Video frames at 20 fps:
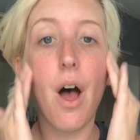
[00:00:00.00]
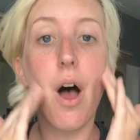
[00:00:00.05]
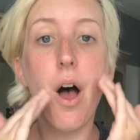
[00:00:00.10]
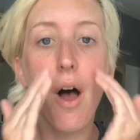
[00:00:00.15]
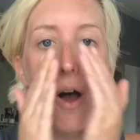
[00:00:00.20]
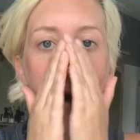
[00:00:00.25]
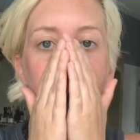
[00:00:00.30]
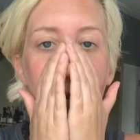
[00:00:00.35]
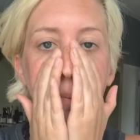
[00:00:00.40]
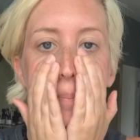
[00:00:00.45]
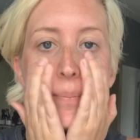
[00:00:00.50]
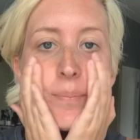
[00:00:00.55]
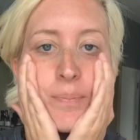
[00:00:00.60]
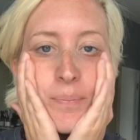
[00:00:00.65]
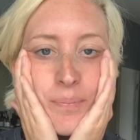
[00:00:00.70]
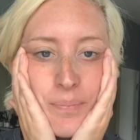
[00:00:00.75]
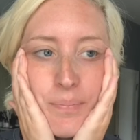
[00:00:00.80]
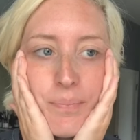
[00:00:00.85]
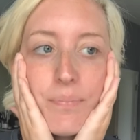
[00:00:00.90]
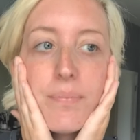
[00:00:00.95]

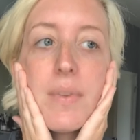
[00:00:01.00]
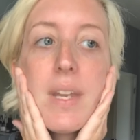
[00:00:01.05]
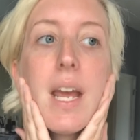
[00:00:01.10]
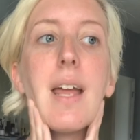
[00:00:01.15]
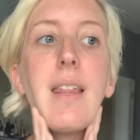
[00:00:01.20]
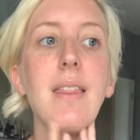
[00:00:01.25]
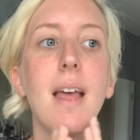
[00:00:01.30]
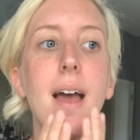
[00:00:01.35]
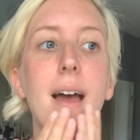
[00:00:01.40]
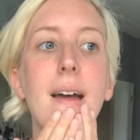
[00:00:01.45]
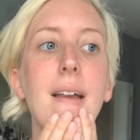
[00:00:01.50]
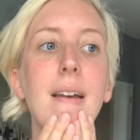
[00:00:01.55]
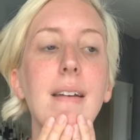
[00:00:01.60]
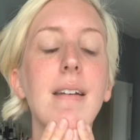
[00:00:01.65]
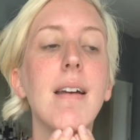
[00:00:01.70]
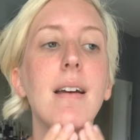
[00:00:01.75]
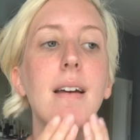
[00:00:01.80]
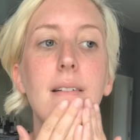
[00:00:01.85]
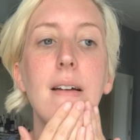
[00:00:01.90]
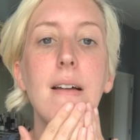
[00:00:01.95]
And
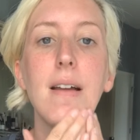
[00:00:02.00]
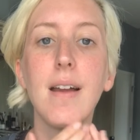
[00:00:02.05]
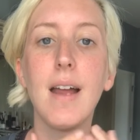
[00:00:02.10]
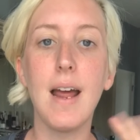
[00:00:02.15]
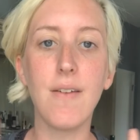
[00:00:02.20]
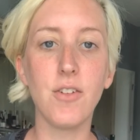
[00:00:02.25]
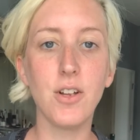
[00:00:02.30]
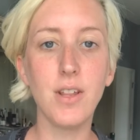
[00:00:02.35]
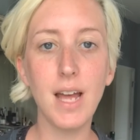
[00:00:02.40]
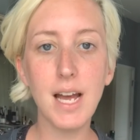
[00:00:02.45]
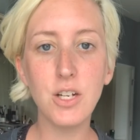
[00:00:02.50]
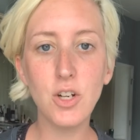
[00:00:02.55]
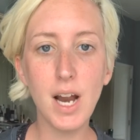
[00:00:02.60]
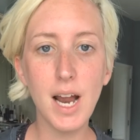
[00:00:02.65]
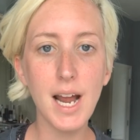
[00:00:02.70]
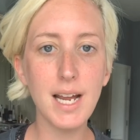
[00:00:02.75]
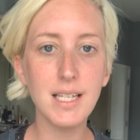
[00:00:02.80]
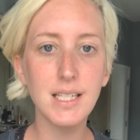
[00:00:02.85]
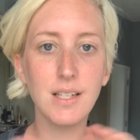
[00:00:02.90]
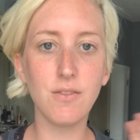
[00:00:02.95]
then after that
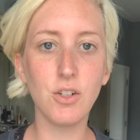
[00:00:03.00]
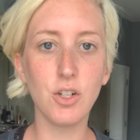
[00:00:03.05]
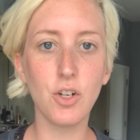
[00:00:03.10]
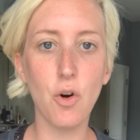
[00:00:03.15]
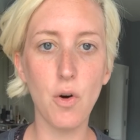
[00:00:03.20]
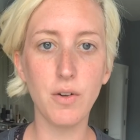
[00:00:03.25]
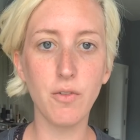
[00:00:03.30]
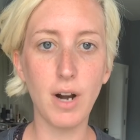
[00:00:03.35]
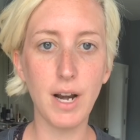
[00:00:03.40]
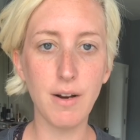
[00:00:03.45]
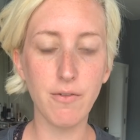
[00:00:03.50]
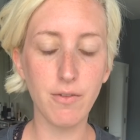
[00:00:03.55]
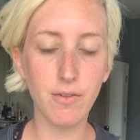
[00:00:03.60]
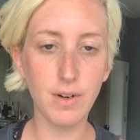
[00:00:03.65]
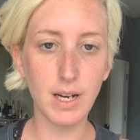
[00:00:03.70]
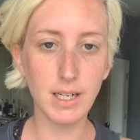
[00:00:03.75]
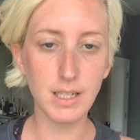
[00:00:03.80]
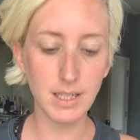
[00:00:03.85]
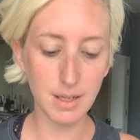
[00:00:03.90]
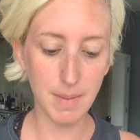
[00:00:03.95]
dries, if you're going right
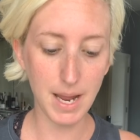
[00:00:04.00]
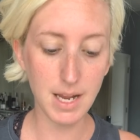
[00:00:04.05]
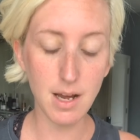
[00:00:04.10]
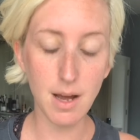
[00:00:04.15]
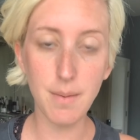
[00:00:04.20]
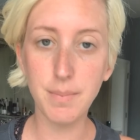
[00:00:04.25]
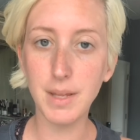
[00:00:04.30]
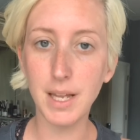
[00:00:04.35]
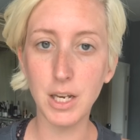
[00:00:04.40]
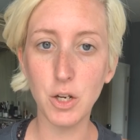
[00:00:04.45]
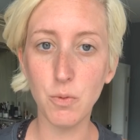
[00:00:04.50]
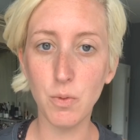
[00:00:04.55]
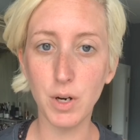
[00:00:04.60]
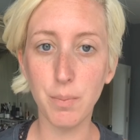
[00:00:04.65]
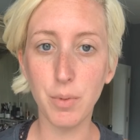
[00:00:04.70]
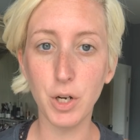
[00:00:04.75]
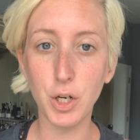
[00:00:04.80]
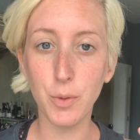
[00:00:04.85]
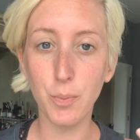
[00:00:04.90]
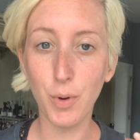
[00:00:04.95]
into makeup, then you want
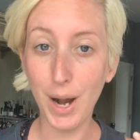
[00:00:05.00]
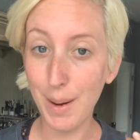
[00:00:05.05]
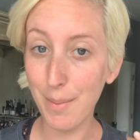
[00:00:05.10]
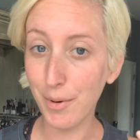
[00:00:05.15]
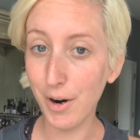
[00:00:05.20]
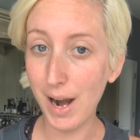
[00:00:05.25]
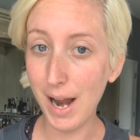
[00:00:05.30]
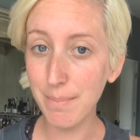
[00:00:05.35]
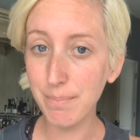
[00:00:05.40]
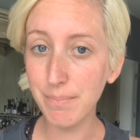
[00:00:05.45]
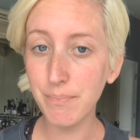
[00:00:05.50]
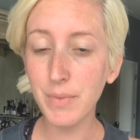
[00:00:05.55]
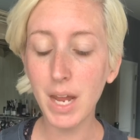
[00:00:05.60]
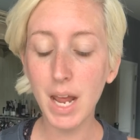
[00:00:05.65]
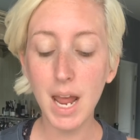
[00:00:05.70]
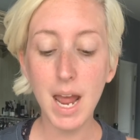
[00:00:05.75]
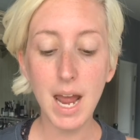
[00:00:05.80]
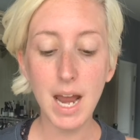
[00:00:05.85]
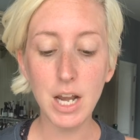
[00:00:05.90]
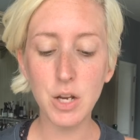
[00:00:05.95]
to put your primer on.
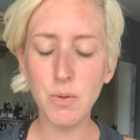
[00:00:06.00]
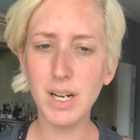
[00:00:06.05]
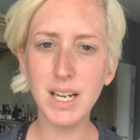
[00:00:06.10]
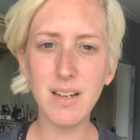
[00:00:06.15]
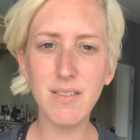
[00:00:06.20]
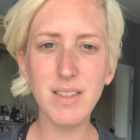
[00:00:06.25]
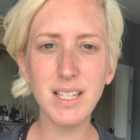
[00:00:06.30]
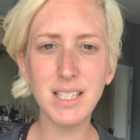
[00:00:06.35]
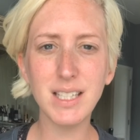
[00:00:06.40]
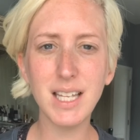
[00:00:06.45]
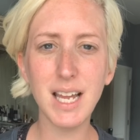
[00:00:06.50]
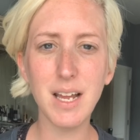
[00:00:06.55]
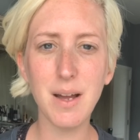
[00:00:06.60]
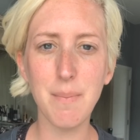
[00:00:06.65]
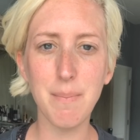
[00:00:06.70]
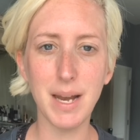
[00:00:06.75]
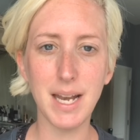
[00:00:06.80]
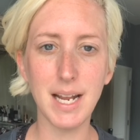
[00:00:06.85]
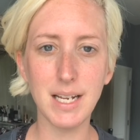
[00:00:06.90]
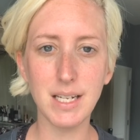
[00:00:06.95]
And you want to give this like a
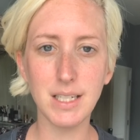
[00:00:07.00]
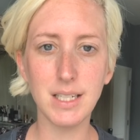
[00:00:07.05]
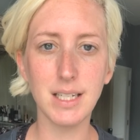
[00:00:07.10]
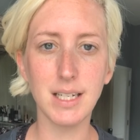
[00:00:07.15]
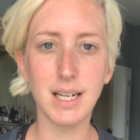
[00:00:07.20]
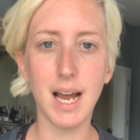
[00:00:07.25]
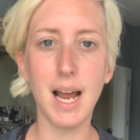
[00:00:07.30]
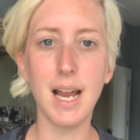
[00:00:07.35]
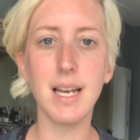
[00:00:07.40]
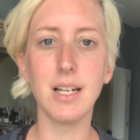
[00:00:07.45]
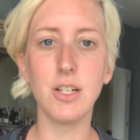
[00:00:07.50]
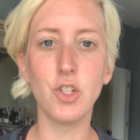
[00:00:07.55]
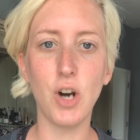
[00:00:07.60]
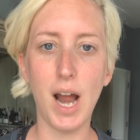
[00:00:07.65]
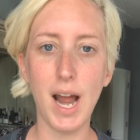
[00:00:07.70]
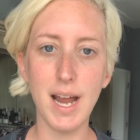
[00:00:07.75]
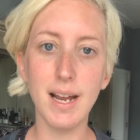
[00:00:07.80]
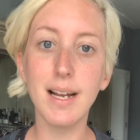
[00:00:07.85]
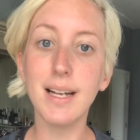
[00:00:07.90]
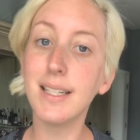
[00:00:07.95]
minute to kind of
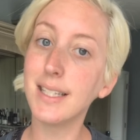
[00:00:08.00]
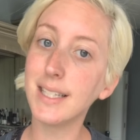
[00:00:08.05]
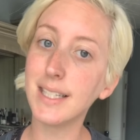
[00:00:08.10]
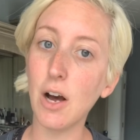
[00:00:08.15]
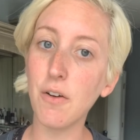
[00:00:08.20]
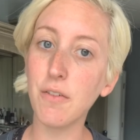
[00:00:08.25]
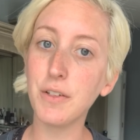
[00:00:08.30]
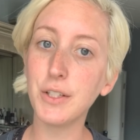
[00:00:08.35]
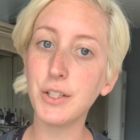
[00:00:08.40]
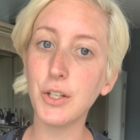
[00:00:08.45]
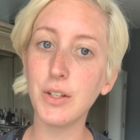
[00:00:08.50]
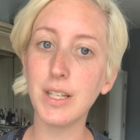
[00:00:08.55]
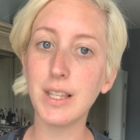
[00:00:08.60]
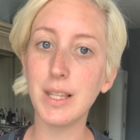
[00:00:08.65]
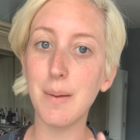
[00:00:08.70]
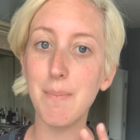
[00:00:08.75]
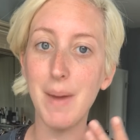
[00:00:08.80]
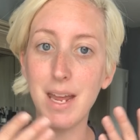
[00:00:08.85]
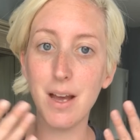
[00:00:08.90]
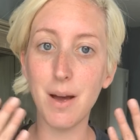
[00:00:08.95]
dry itself so that
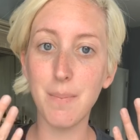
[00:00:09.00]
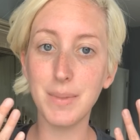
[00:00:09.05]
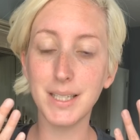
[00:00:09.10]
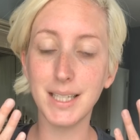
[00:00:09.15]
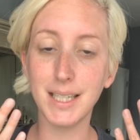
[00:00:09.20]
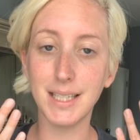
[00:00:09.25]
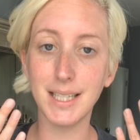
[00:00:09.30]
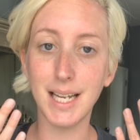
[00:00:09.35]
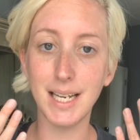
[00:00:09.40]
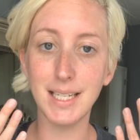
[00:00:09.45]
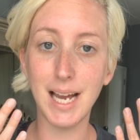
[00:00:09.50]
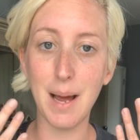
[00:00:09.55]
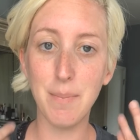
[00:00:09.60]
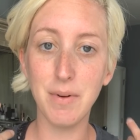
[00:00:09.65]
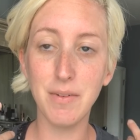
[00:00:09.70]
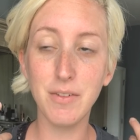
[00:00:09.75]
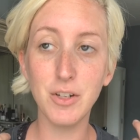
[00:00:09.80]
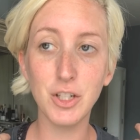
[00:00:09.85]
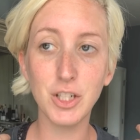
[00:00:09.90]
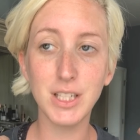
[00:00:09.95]
the makeup sits on top
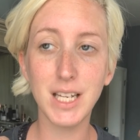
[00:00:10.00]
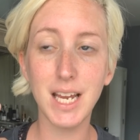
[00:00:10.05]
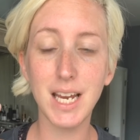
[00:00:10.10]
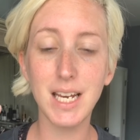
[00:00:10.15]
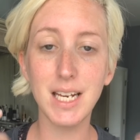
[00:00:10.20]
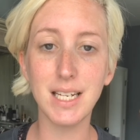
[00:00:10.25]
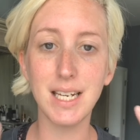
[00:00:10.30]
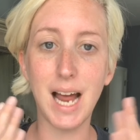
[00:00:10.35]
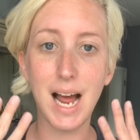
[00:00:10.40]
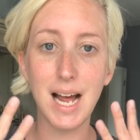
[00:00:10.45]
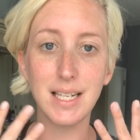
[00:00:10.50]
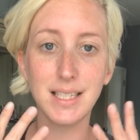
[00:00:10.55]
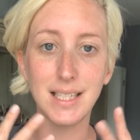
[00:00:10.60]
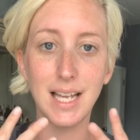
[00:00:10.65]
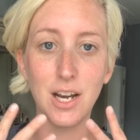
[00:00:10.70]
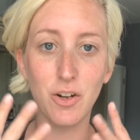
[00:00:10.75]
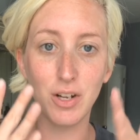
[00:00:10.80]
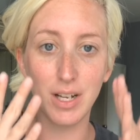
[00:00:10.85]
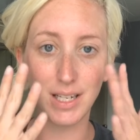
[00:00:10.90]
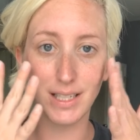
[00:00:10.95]
of your skin and not settle